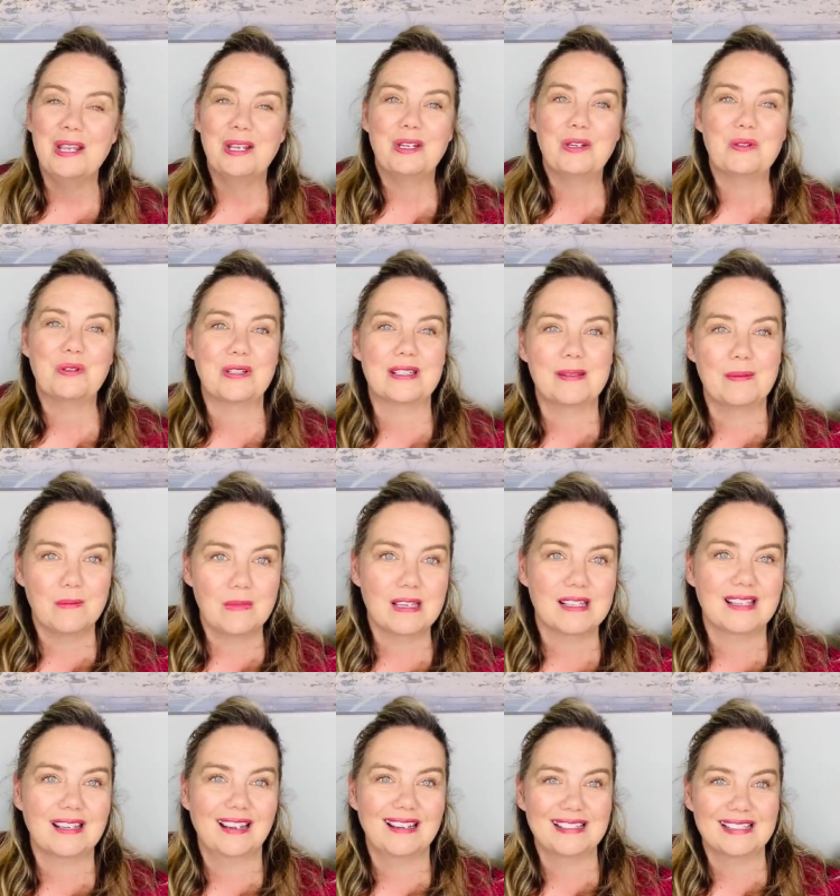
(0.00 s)
you just
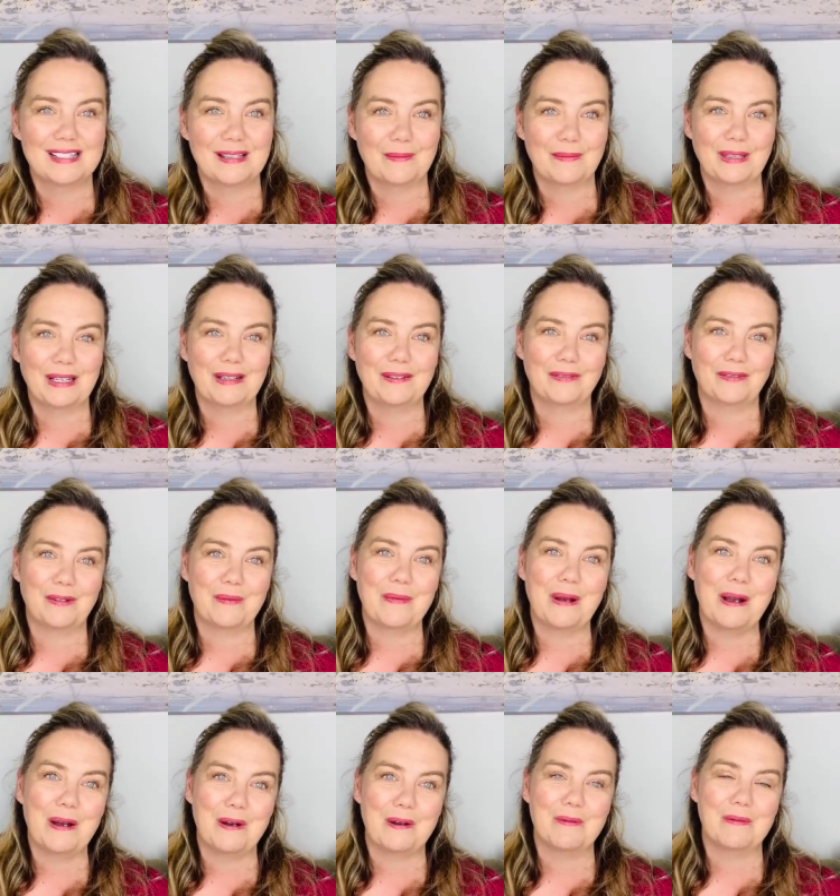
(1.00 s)
miss something from
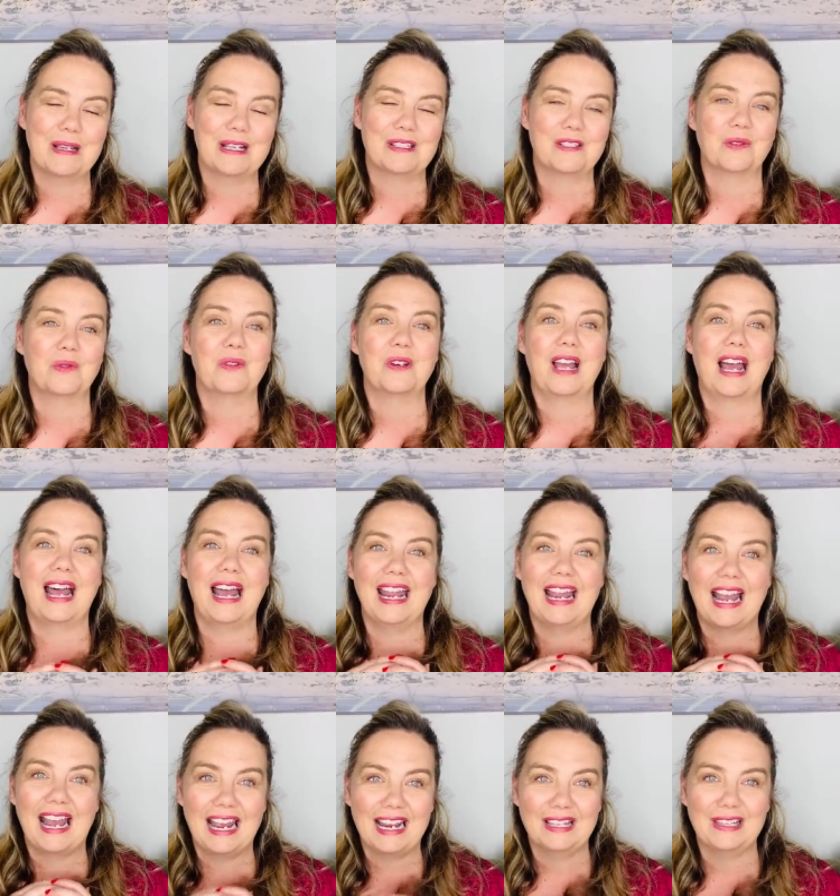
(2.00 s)
home. And so I
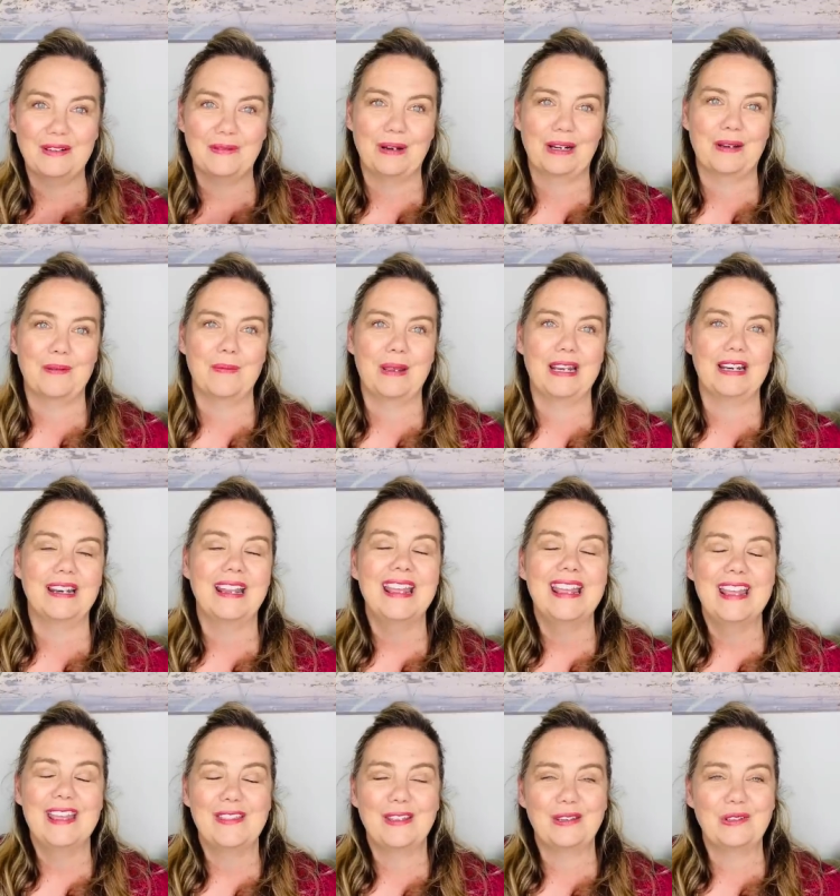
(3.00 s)
highly recommend
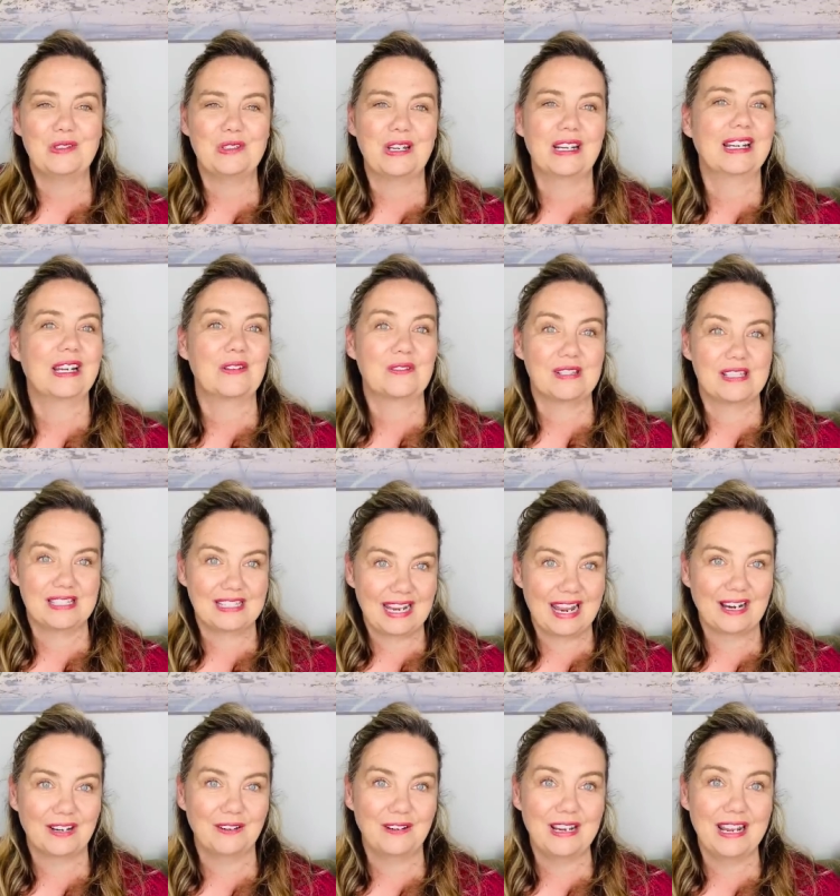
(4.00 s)
that you check out
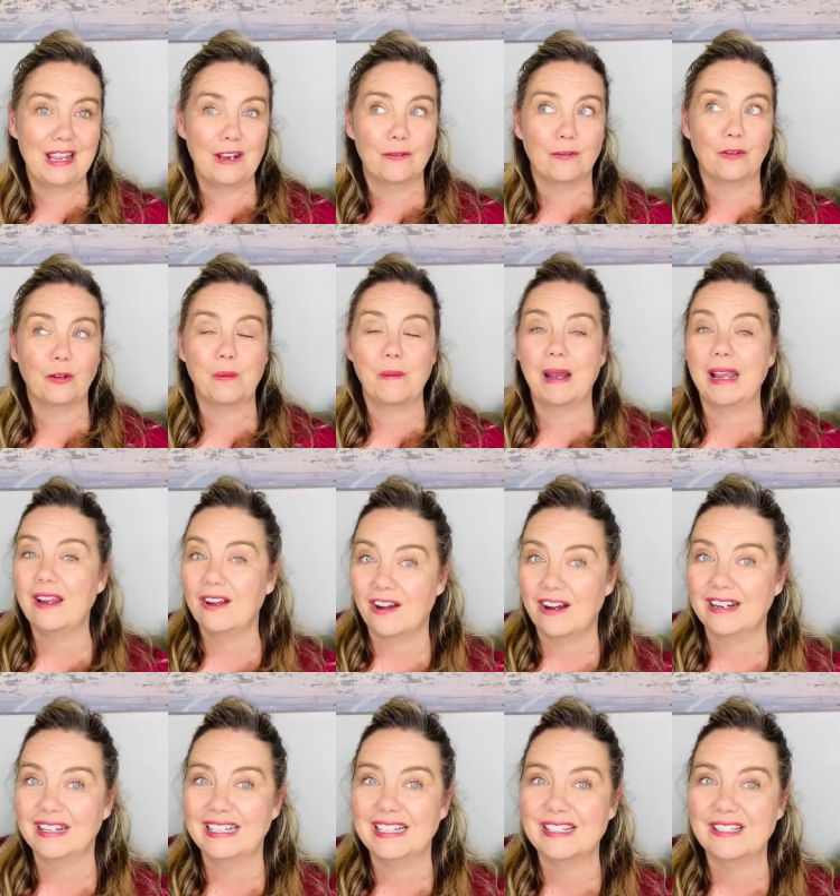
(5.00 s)
Stackry. And for my
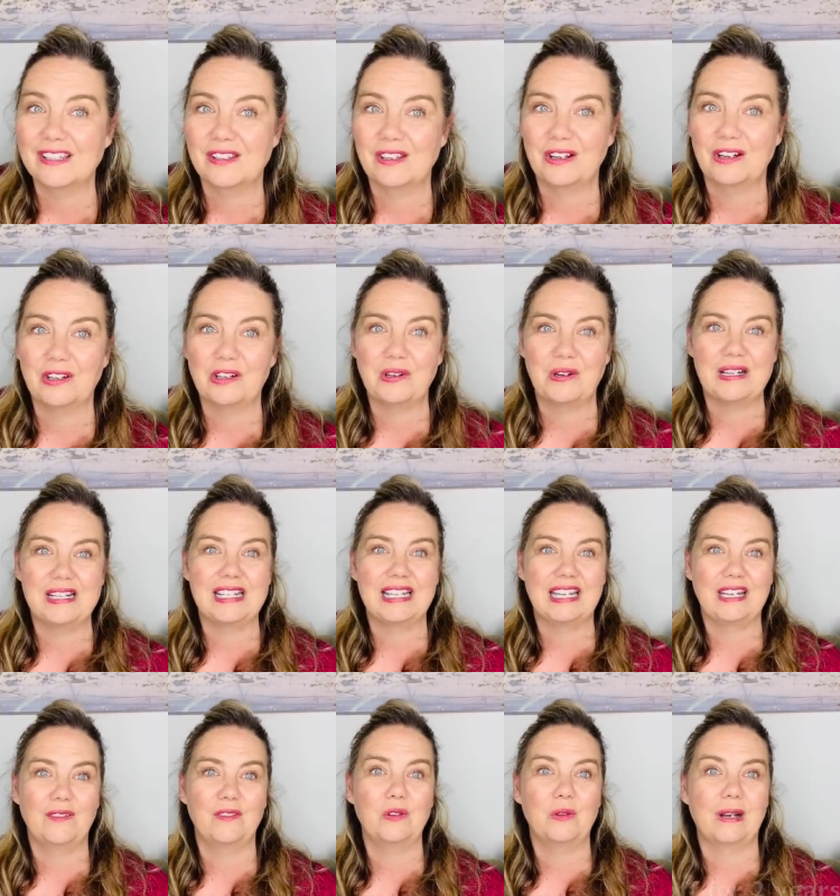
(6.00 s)
audience, they are going to
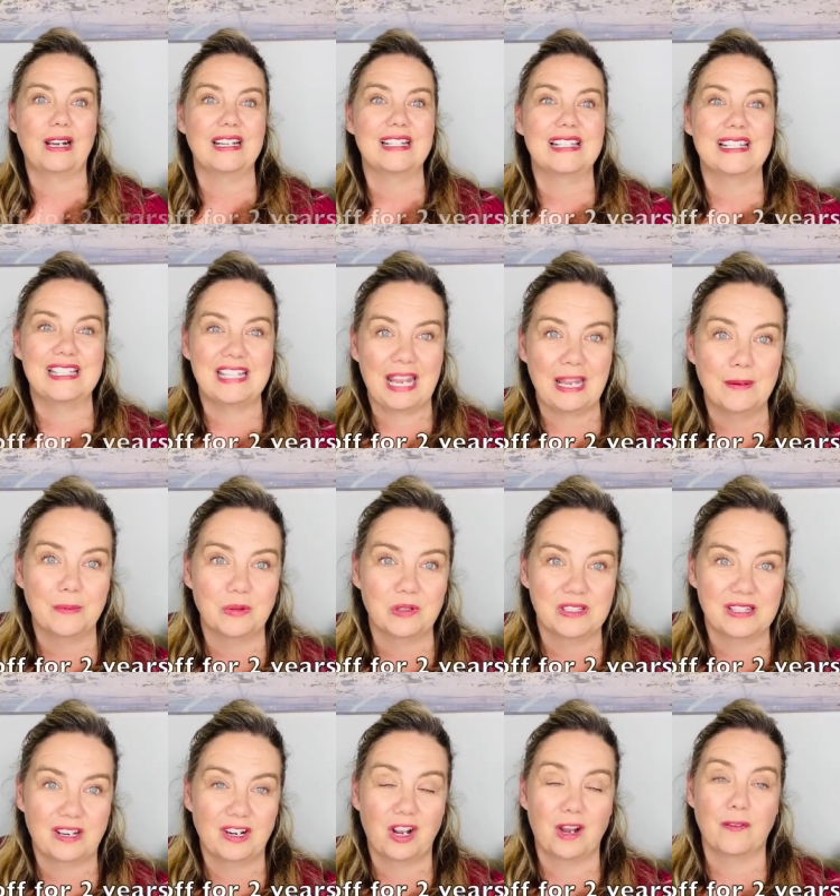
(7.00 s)
give you guys
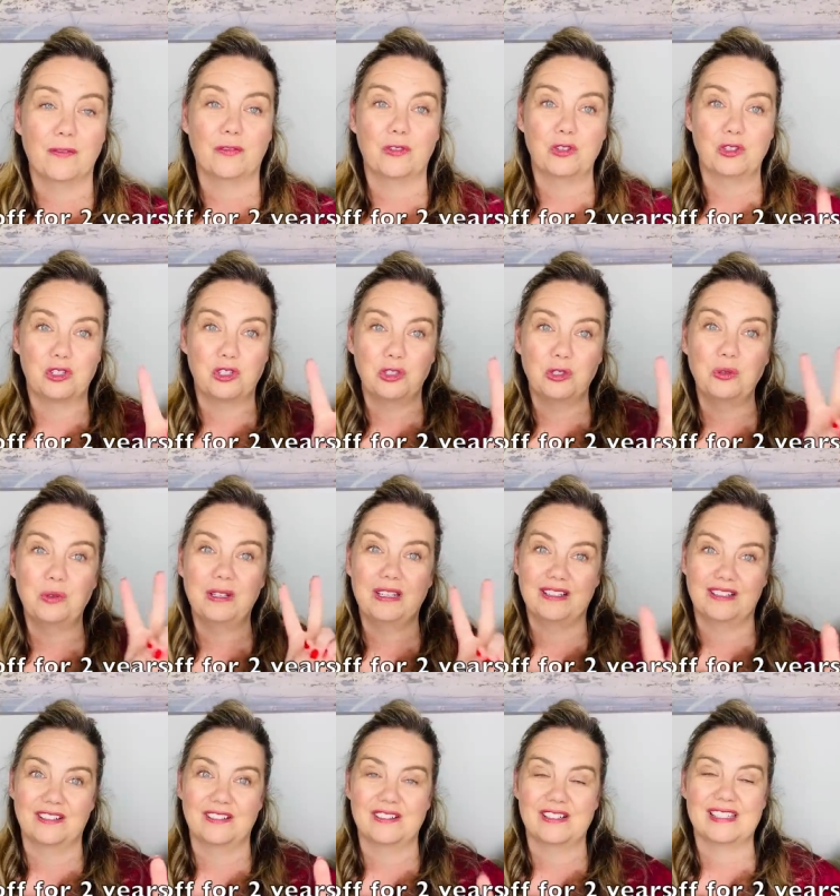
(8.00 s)
10% off for 2
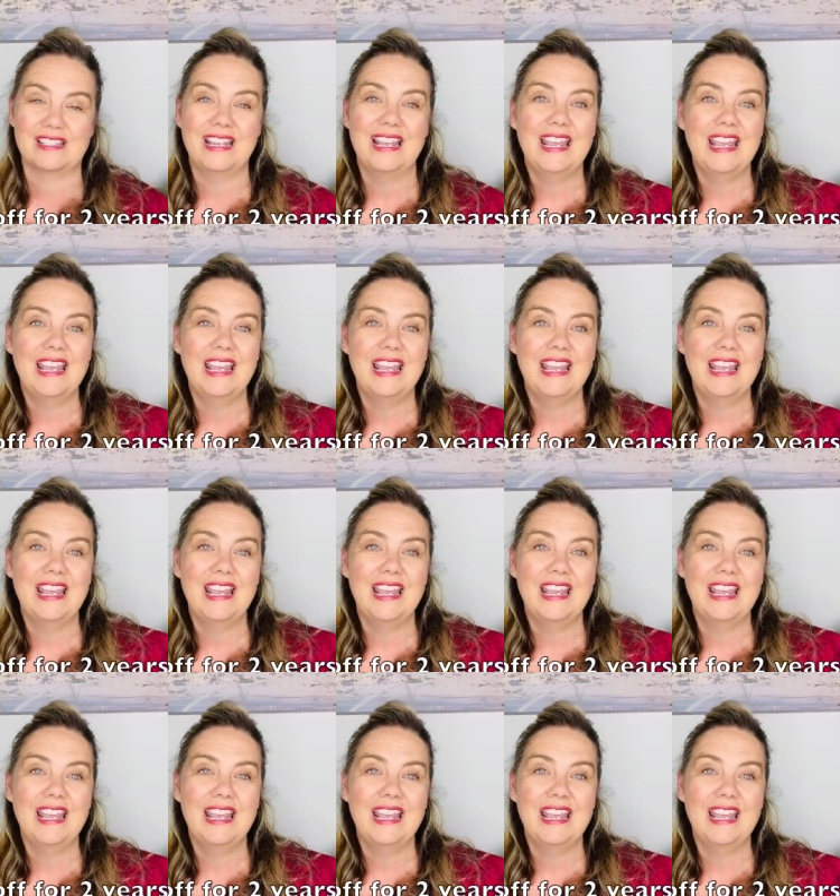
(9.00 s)
years